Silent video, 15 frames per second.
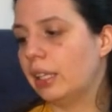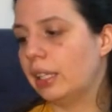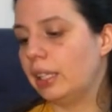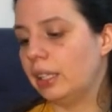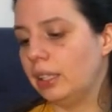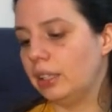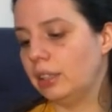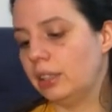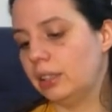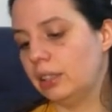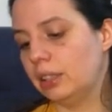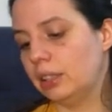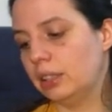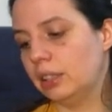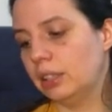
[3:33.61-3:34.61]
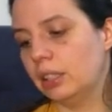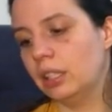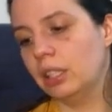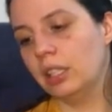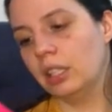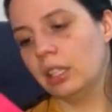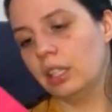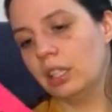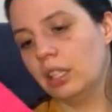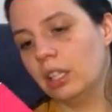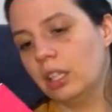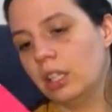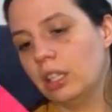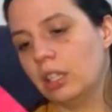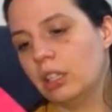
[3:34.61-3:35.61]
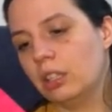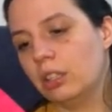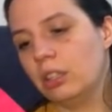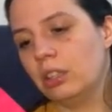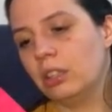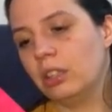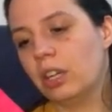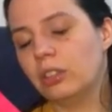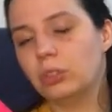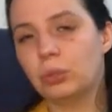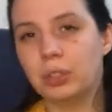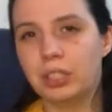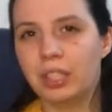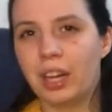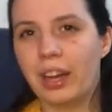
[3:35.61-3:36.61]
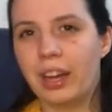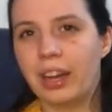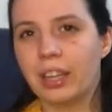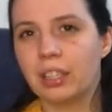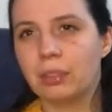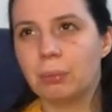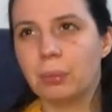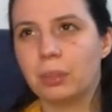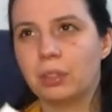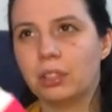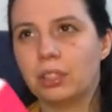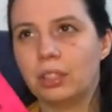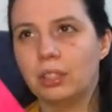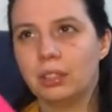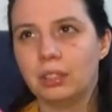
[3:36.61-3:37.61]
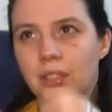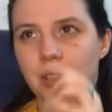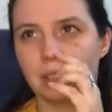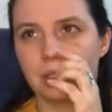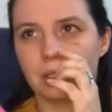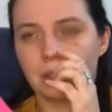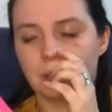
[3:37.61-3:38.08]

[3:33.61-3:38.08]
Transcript: is not retired, but she's